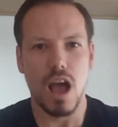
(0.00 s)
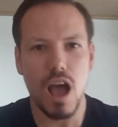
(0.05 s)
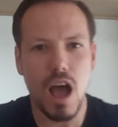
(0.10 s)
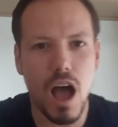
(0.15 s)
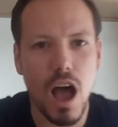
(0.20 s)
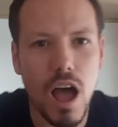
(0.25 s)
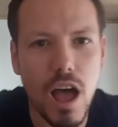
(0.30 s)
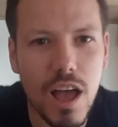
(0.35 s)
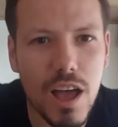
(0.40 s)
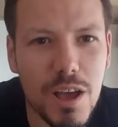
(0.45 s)

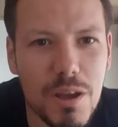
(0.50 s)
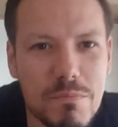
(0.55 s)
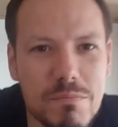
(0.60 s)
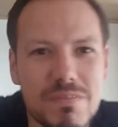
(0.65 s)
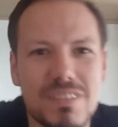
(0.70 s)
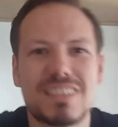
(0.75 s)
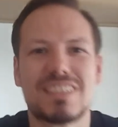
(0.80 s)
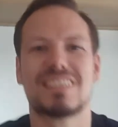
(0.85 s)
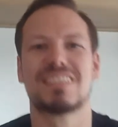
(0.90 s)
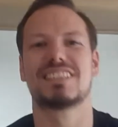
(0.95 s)
And
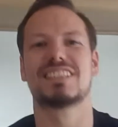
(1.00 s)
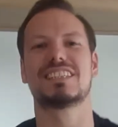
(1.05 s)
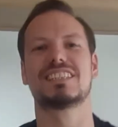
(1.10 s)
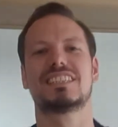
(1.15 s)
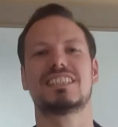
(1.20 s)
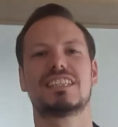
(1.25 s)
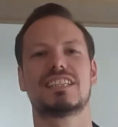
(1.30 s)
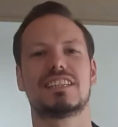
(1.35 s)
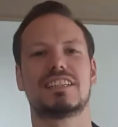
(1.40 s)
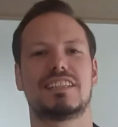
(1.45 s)

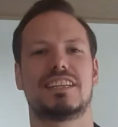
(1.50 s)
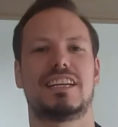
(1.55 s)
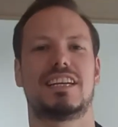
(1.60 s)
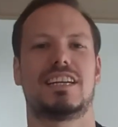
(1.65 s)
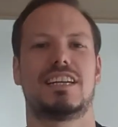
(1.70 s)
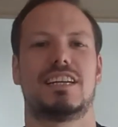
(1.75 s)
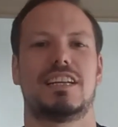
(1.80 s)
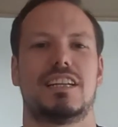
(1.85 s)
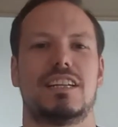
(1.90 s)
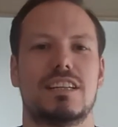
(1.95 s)

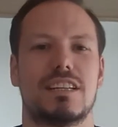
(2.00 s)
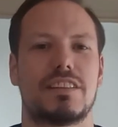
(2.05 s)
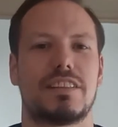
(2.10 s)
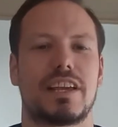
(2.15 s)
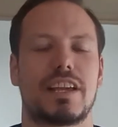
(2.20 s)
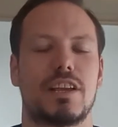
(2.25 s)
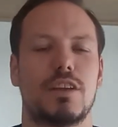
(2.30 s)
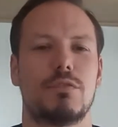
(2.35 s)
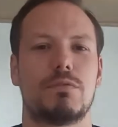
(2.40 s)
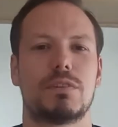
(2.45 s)

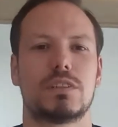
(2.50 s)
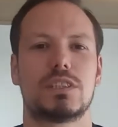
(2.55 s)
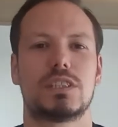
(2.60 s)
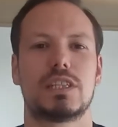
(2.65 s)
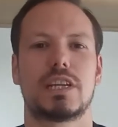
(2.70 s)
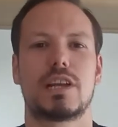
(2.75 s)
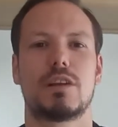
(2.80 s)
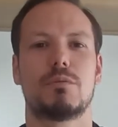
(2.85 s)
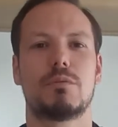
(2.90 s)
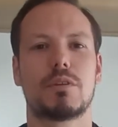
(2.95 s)
thank you for
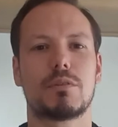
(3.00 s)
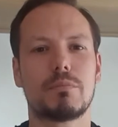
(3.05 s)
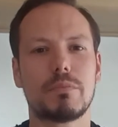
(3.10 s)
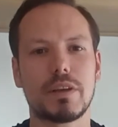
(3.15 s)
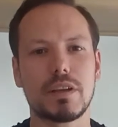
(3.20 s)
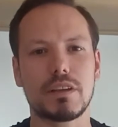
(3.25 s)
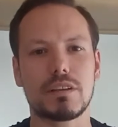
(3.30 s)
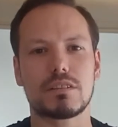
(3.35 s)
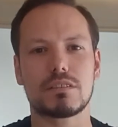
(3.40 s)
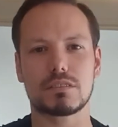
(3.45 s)
sticking with
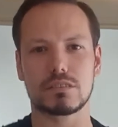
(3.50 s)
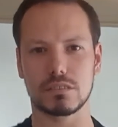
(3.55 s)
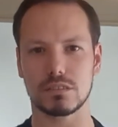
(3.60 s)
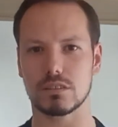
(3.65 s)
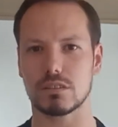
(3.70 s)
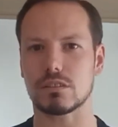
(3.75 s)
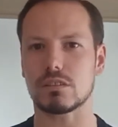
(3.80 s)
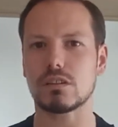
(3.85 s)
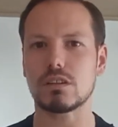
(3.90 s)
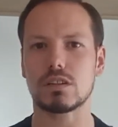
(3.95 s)
me
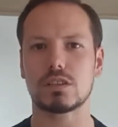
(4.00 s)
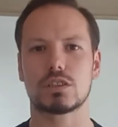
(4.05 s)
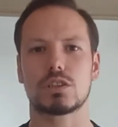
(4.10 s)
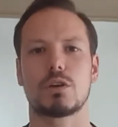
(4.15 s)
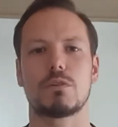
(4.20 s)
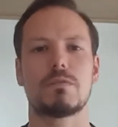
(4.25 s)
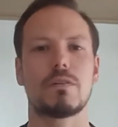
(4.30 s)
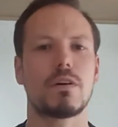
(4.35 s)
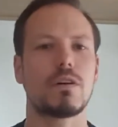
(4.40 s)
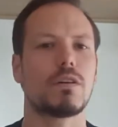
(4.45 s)

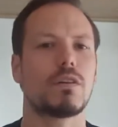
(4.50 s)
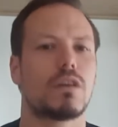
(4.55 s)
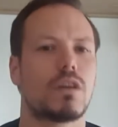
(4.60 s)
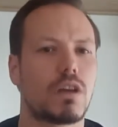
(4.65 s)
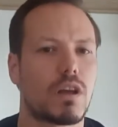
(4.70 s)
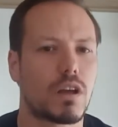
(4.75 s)
so far.